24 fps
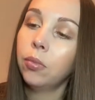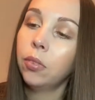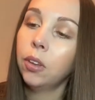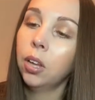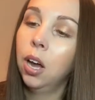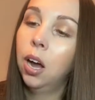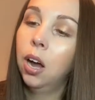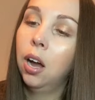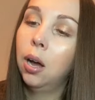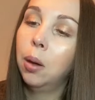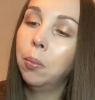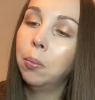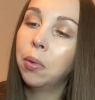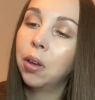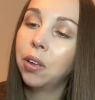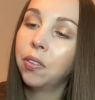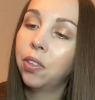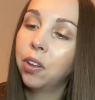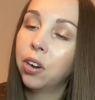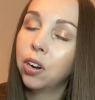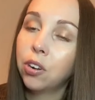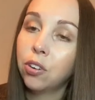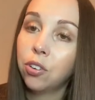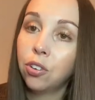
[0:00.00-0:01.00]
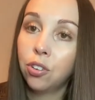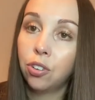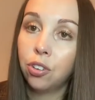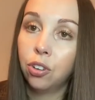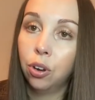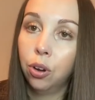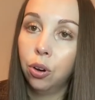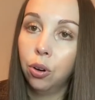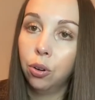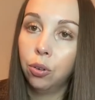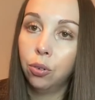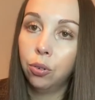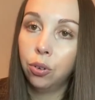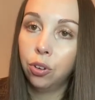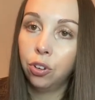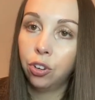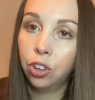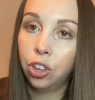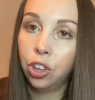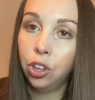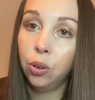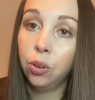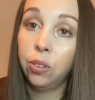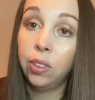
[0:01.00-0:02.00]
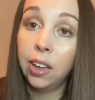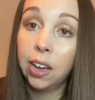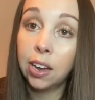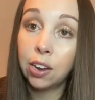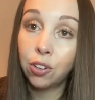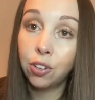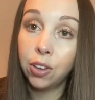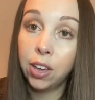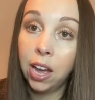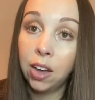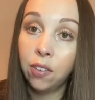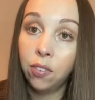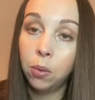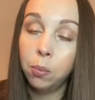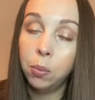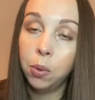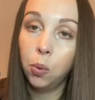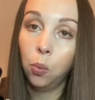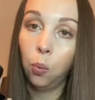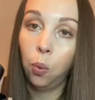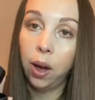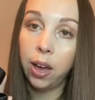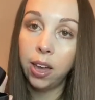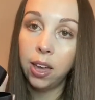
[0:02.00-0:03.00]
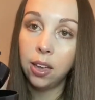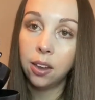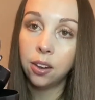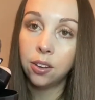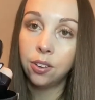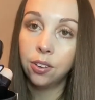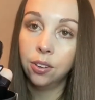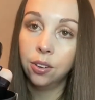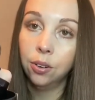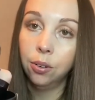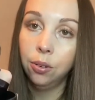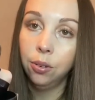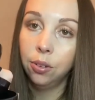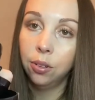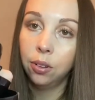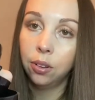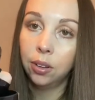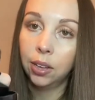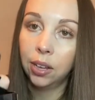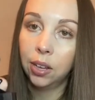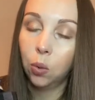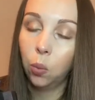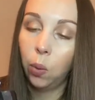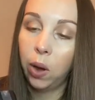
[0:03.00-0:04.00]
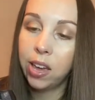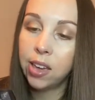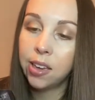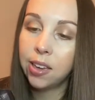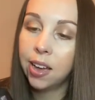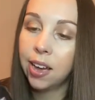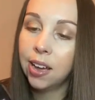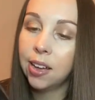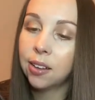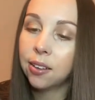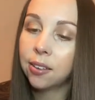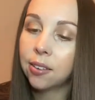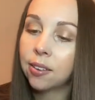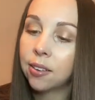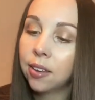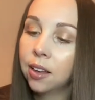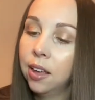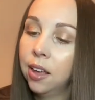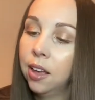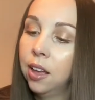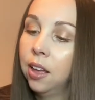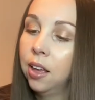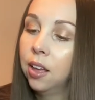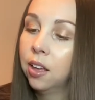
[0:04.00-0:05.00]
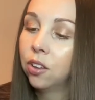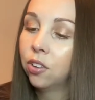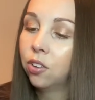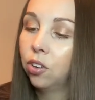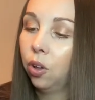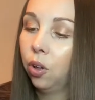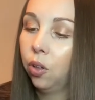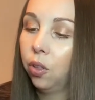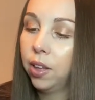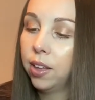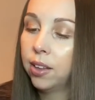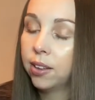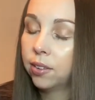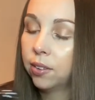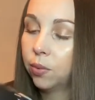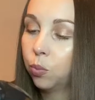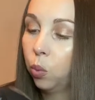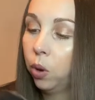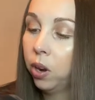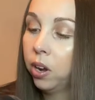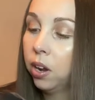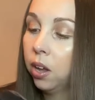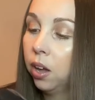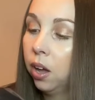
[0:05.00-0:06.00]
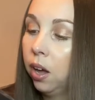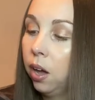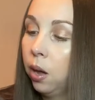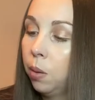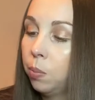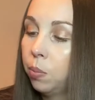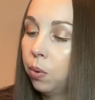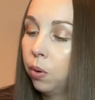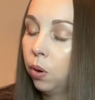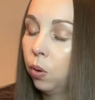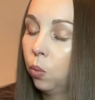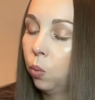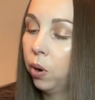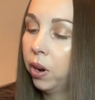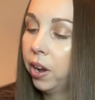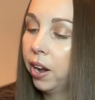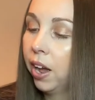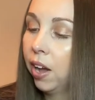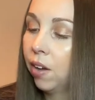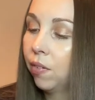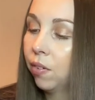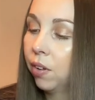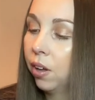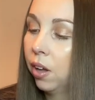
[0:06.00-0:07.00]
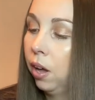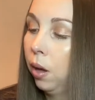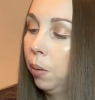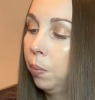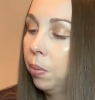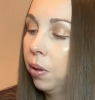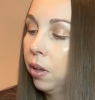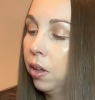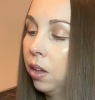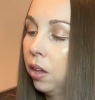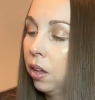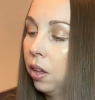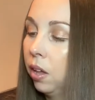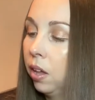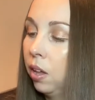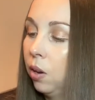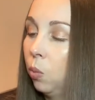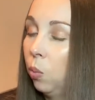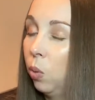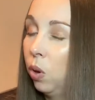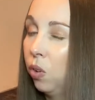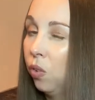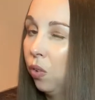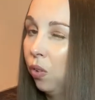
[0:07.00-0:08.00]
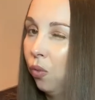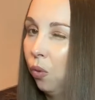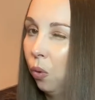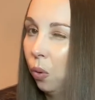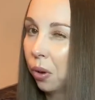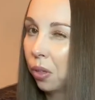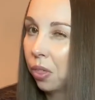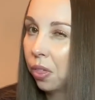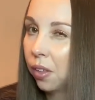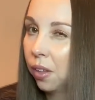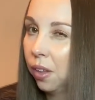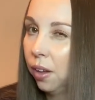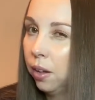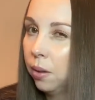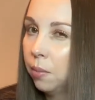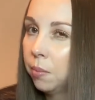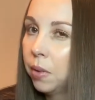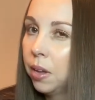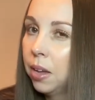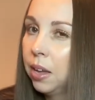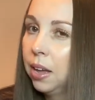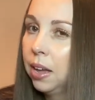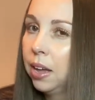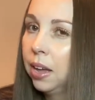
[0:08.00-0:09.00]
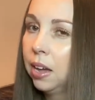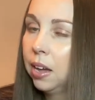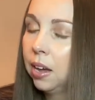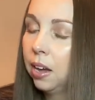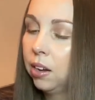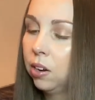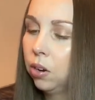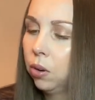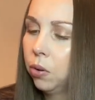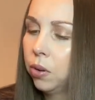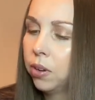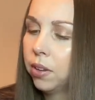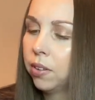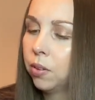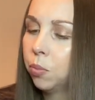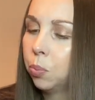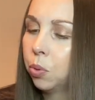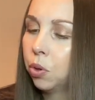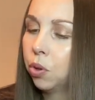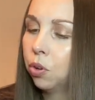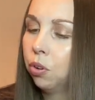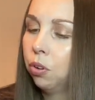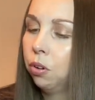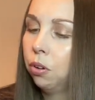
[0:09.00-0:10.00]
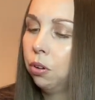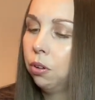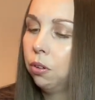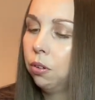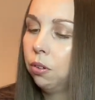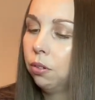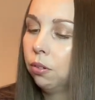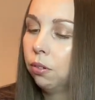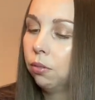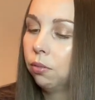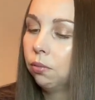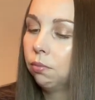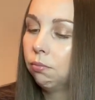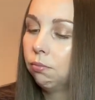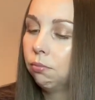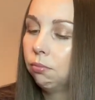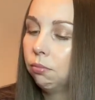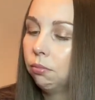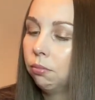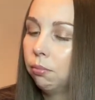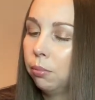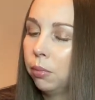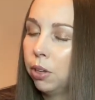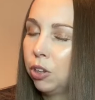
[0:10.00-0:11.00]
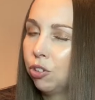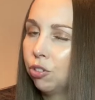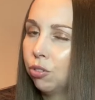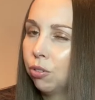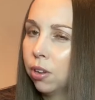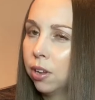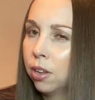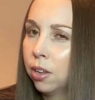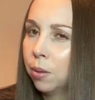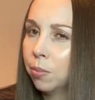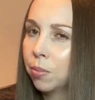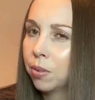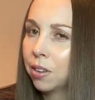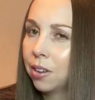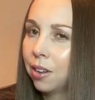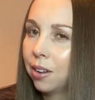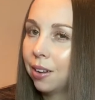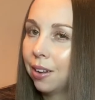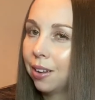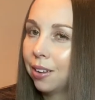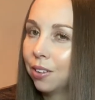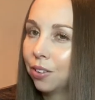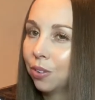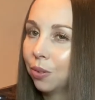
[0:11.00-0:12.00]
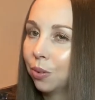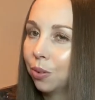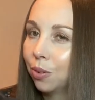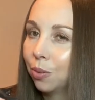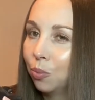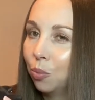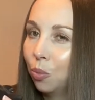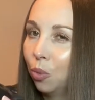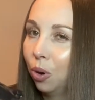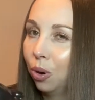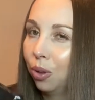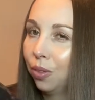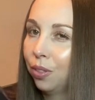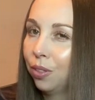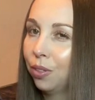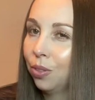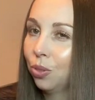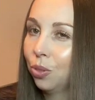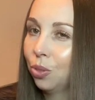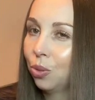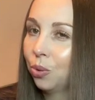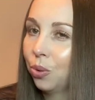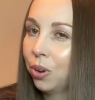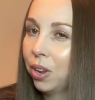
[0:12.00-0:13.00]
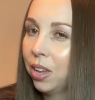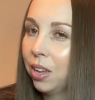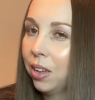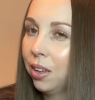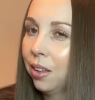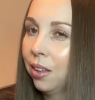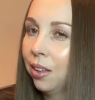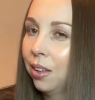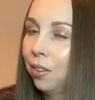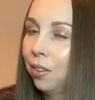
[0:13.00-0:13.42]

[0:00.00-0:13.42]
Um, they're so cute. They actually have them in white too, like white cats. So it's one cup, one half cup, and one fourth cup. I know a typical measuring cup set has more than three.